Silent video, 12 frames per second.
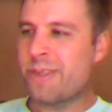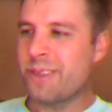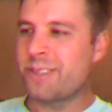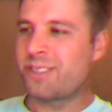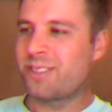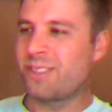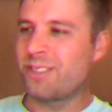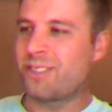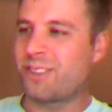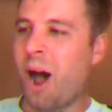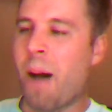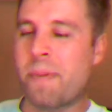this
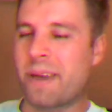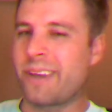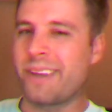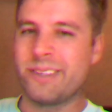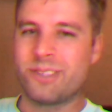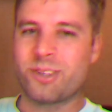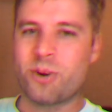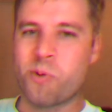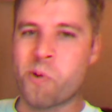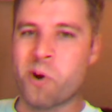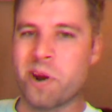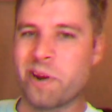topic is going to
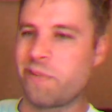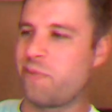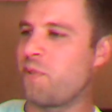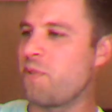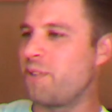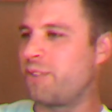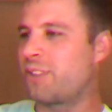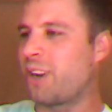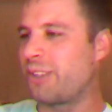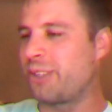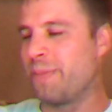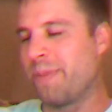warrant further
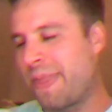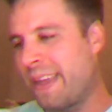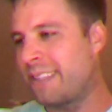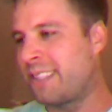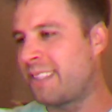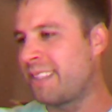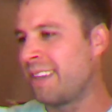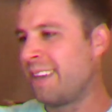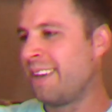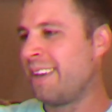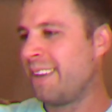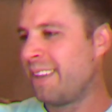discussion, but that's
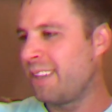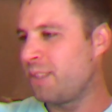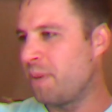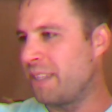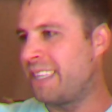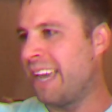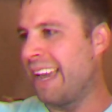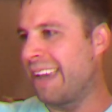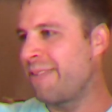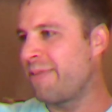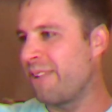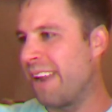my take
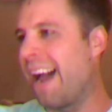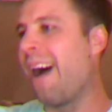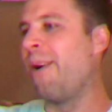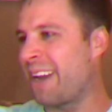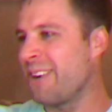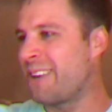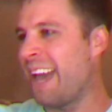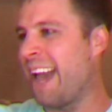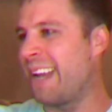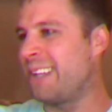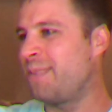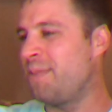for now.
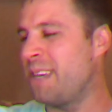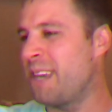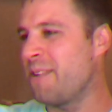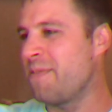Okay, speaking of